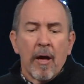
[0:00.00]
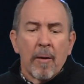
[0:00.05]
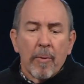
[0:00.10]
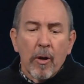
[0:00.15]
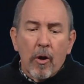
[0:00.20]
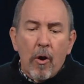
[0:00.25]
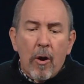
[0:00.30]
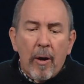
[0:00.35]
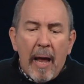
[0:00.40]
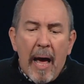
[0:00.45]

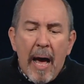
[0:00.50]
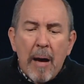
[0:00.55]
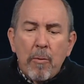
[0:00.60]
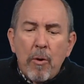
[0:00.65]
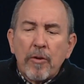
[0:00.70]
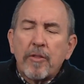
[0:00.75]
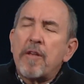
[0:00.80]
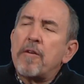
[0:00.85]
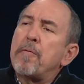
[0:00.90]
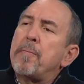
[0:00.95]
but Lord, I
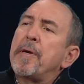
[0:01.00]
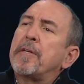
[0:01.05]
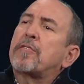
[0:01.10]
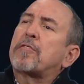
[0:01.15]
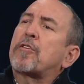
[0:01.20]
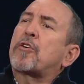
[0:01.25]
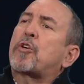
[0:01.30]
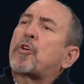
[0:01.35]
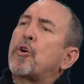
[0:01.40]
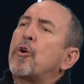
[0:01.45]
want them to be
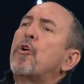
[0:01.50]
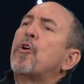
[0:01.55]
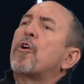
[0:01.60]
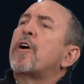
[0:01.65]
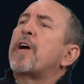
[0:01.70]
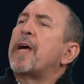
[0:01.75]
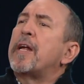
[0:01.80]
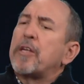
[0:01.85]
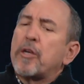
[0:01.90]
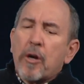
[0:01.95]
secure
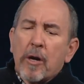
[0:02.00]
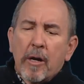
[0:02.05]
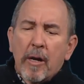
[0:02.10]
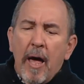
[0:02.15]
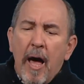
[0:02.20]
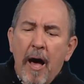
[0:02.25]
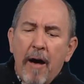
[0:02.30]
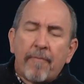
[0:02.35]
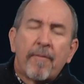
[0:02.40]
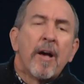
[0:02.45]
in your
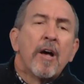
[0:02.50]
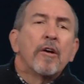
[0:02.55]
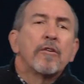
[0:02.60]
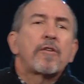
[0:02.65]
love